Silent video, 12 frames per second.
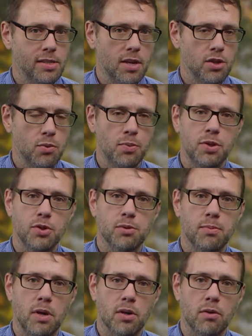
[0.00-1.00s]
discussion with your
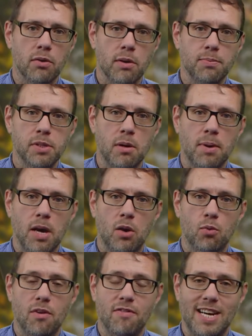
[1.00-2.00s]
small groups
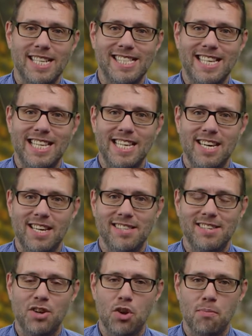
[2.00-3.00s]
about revising and
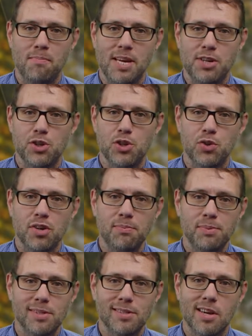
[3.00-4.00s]
editing your
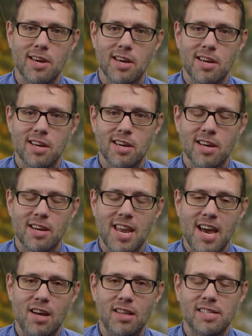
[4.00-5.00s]
manuscripts.
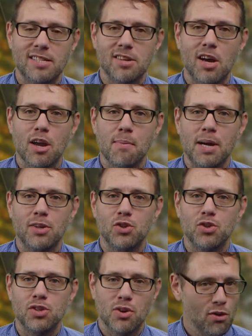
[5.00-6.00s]
Now, let's talk about
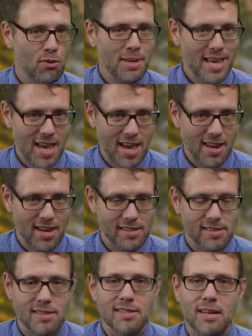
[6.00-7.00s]
general
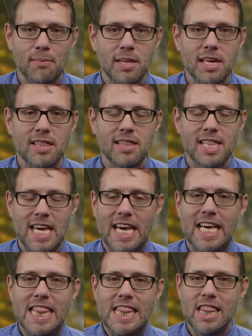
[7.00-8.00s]
mechanics, something that
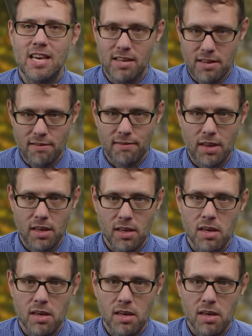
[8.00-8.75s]
I love.